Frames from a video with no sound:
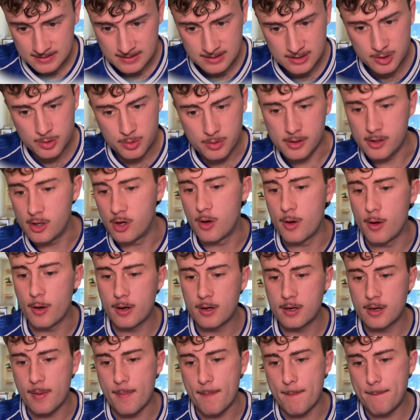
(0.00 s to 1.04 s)
Do a little
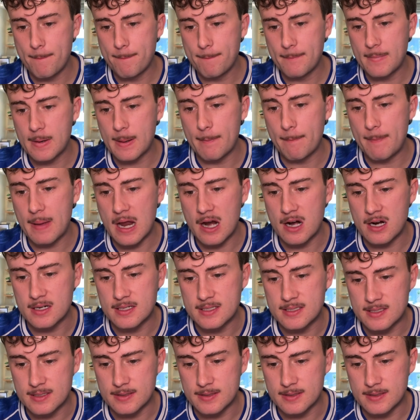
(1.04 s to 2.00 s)
comparison.